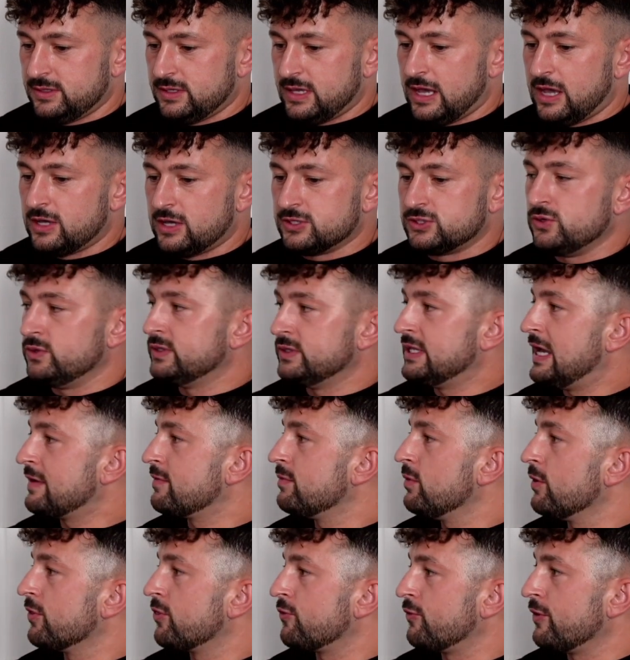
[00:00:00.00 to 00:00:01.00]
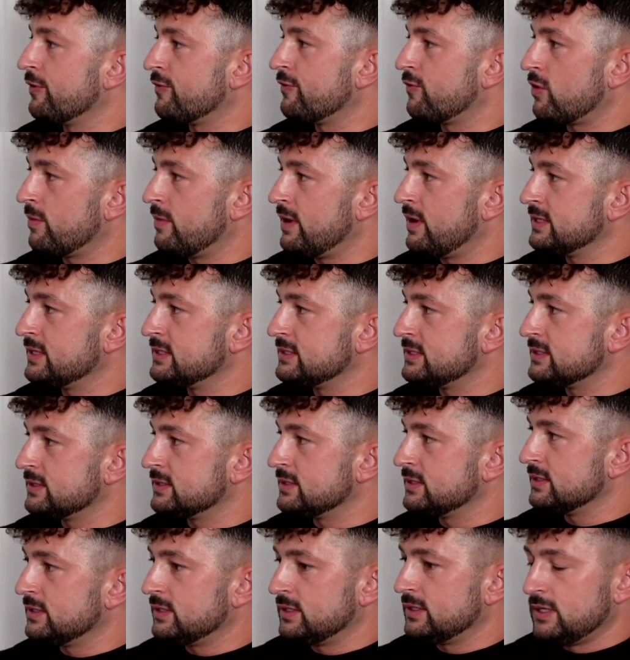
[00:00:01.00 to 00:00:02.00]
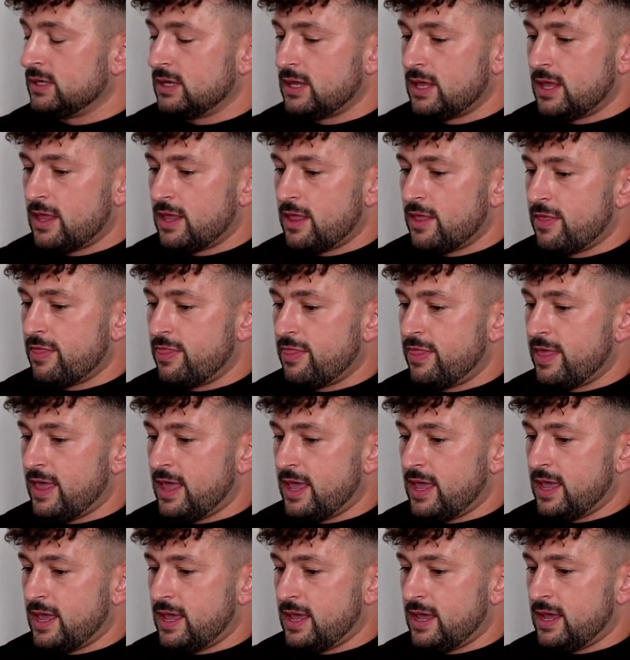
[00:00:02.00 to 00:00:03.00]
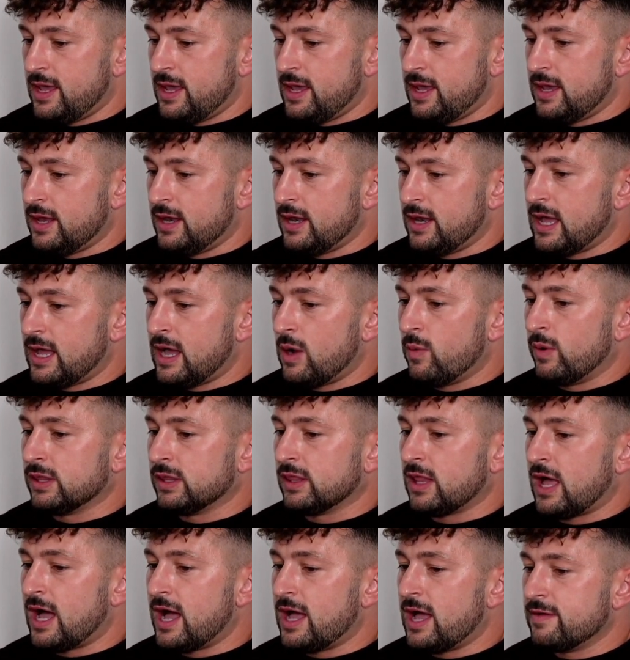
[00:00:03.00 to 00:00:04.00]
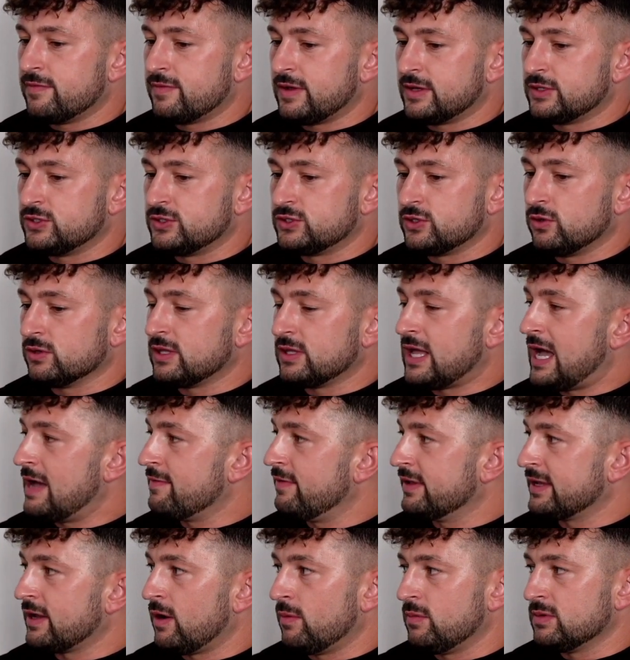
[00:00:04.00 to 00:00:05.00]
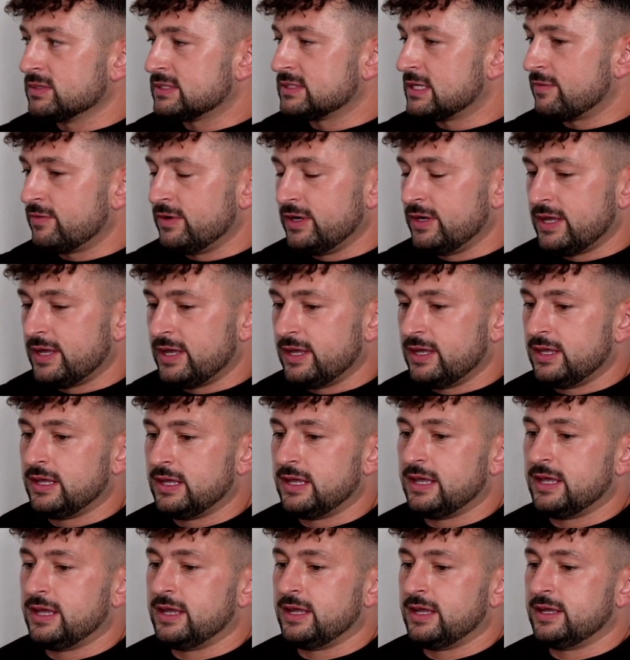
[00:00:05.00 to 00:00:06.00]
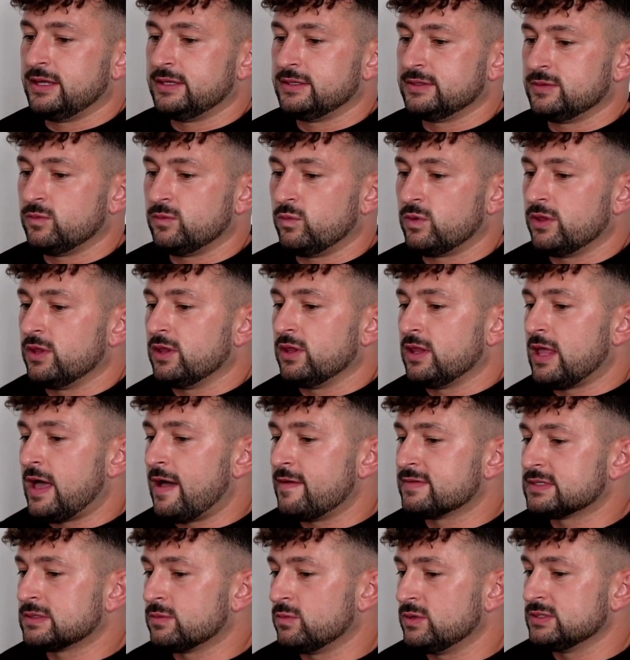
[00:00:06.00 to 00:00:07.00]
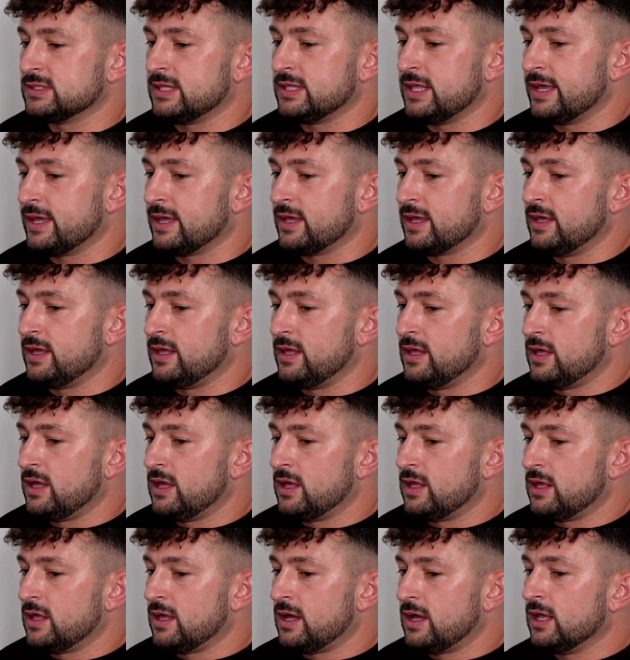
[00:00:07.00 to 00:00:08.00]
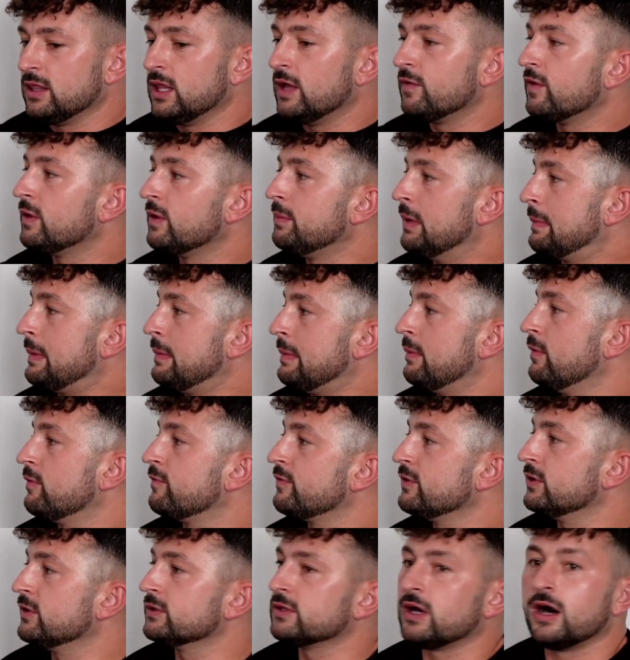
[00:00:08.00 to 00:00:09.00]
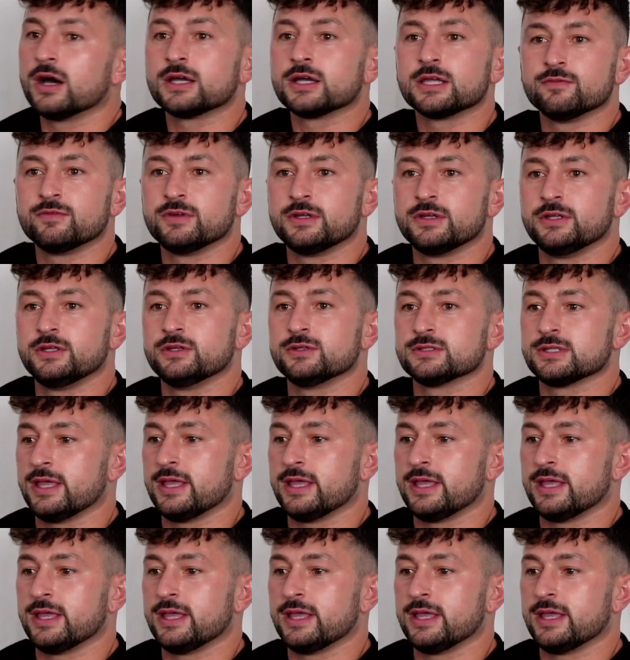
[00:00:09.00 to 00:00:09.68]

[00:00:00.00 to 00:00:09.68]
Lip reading: I was doing that for about 3-4 months. Then I went live. I used to go live like almost every day. And one of the lives, someone's like, I love how you make people feel in the hugging videos.